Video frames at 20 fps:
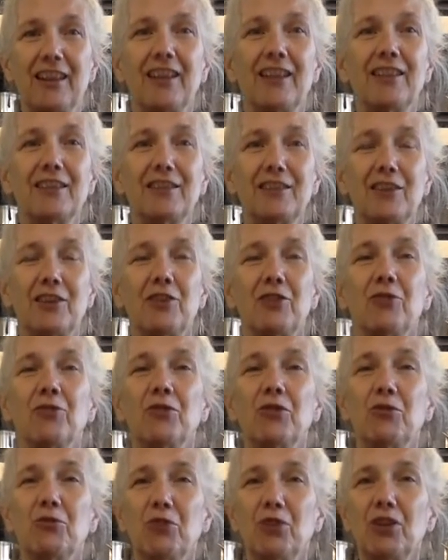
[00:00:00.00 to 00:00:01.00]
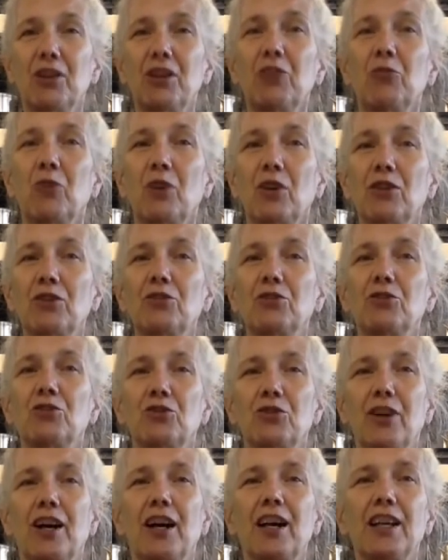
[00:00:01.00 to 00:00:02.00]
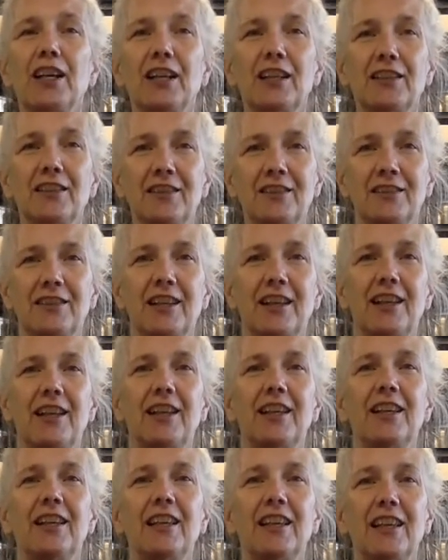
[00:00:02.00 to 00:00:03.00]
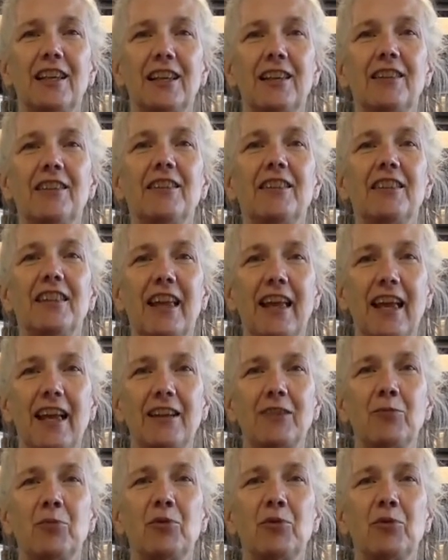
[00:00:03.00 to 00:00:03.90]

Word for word: So we really want to try and stay in that